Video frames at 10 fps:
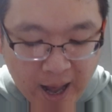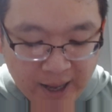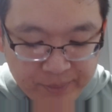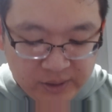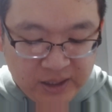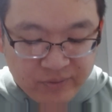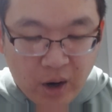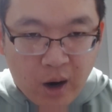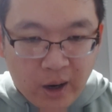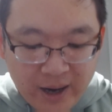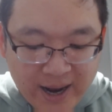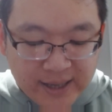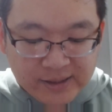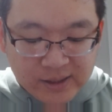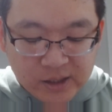I believe
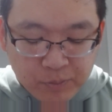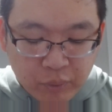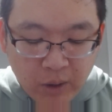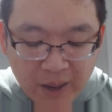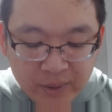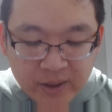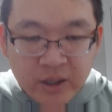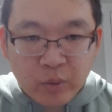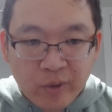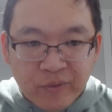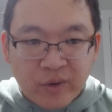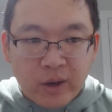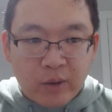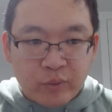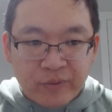RS is probably going to
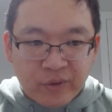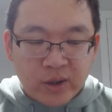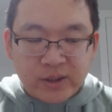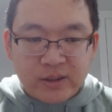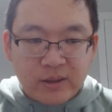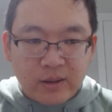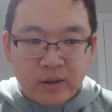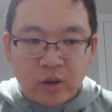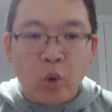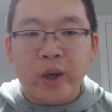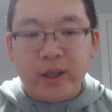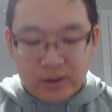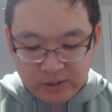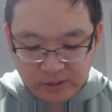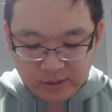reverse the
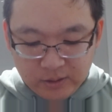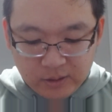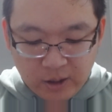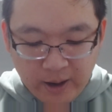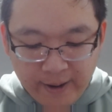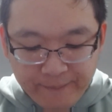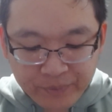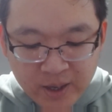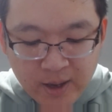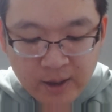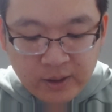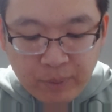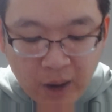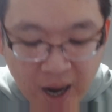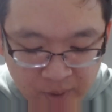quickest. All right. The
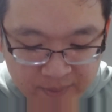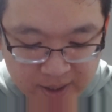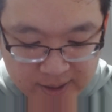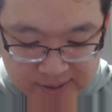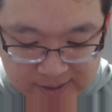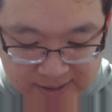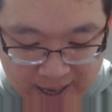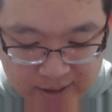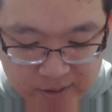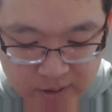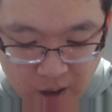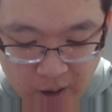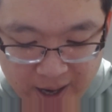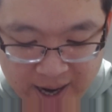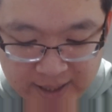problem is that
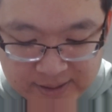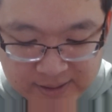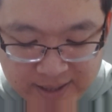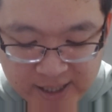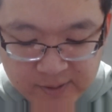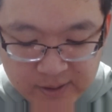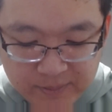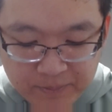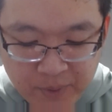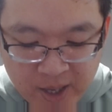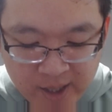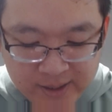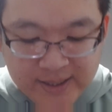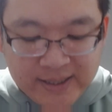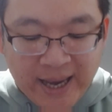RS has
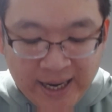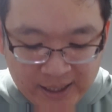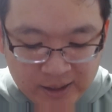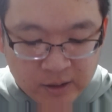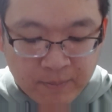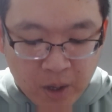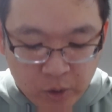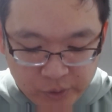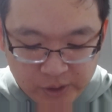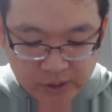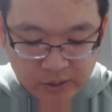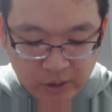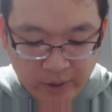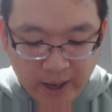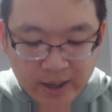been gaining the most.
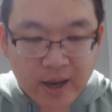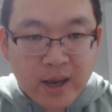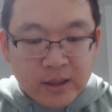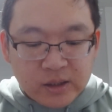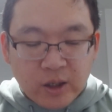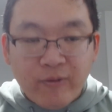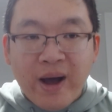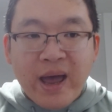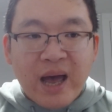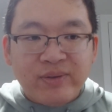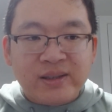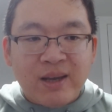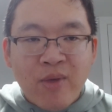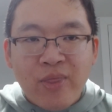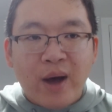Okay, so if I have
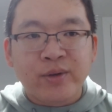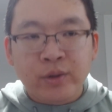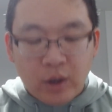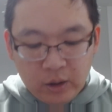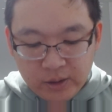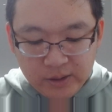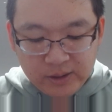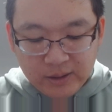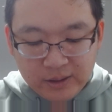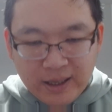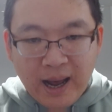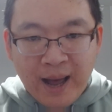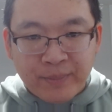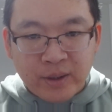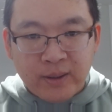$7,000 that
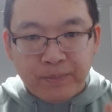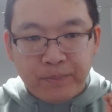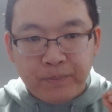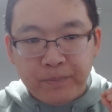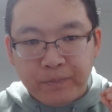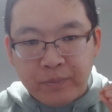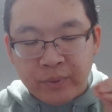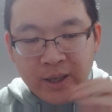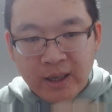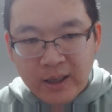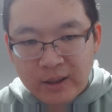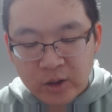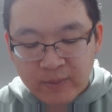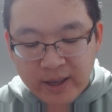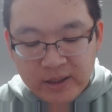I'm going to bring in
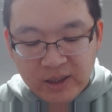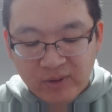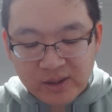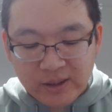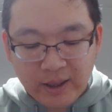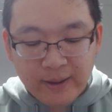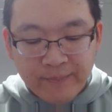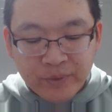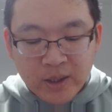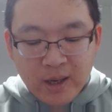into my TFSA,